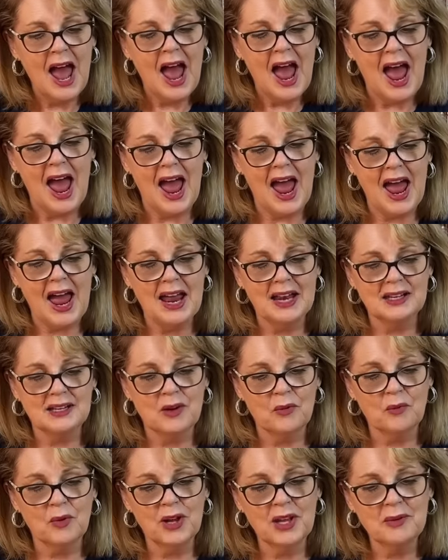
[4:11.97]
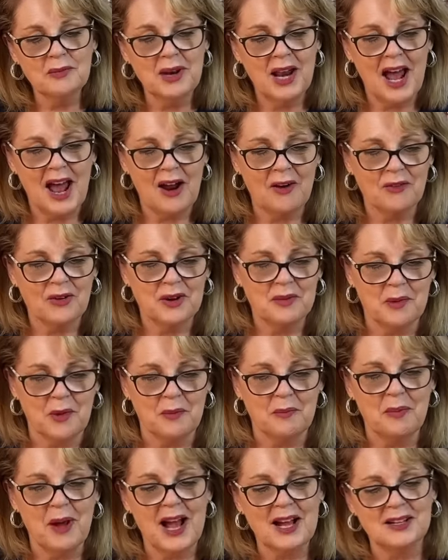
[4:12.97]
And William and Harry were
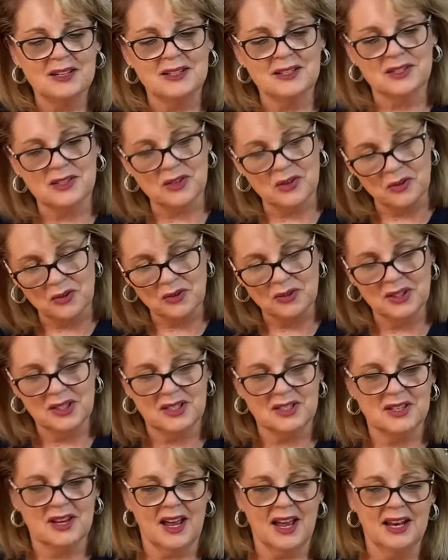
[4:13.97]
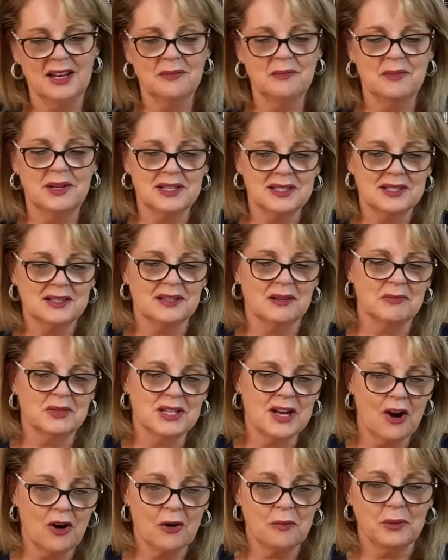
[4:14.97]
back at school and Diana missed them
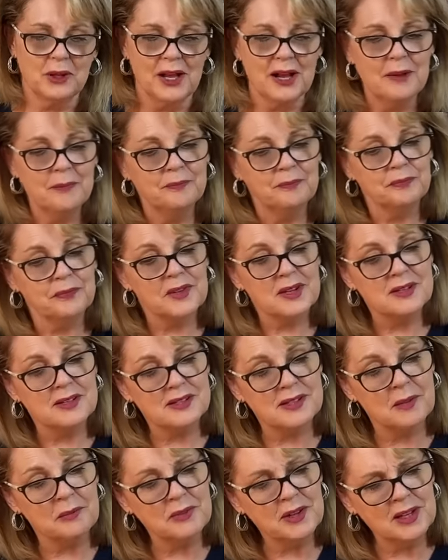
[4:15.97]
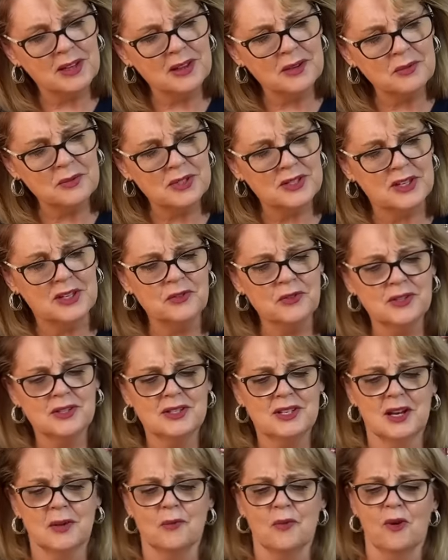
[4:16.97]
terribly. Something that was
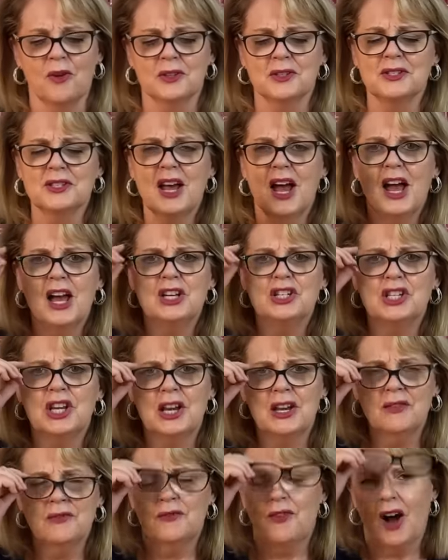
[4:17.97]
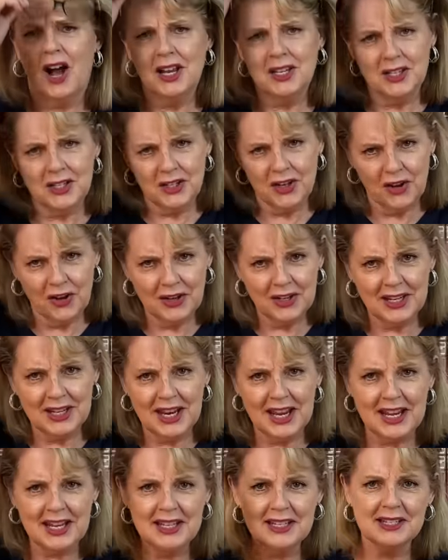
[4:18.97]
interesting was she invited her
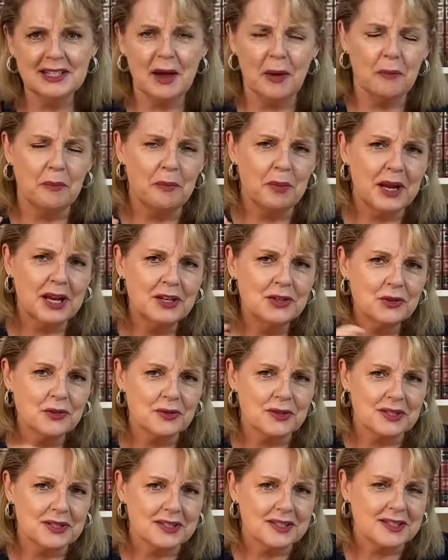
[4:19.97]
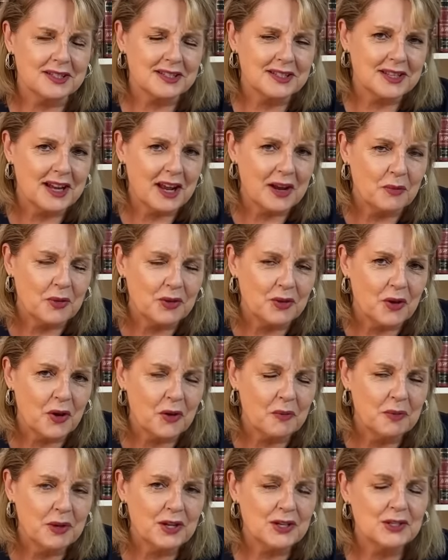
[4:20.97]
niece Beatrice to stay with
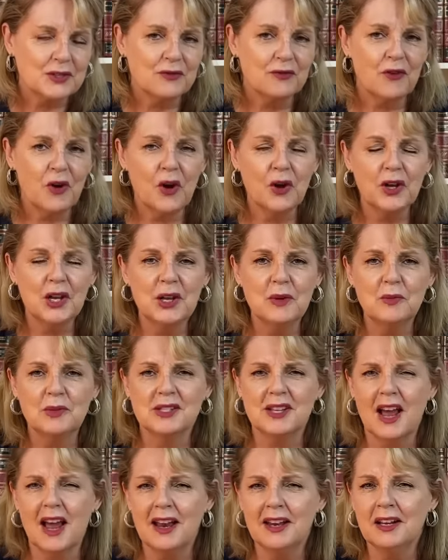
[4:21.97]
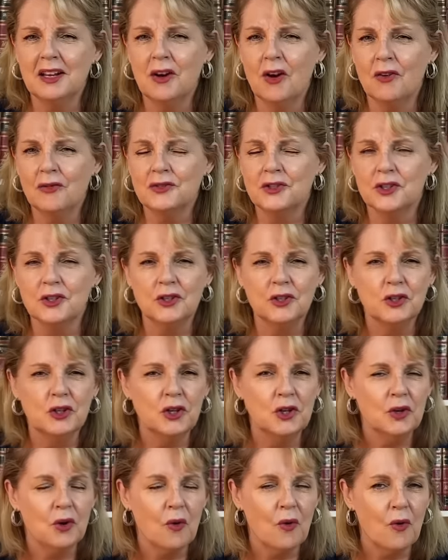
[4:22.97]
her because Fergie was heading off to New
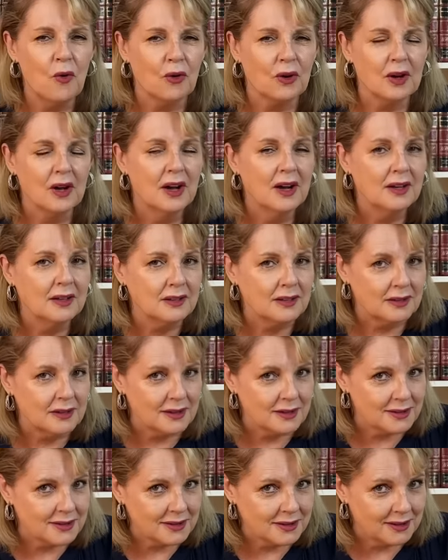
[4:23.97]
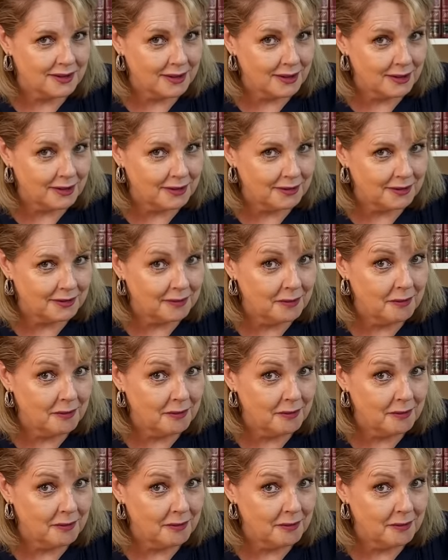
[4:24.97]
York yet again.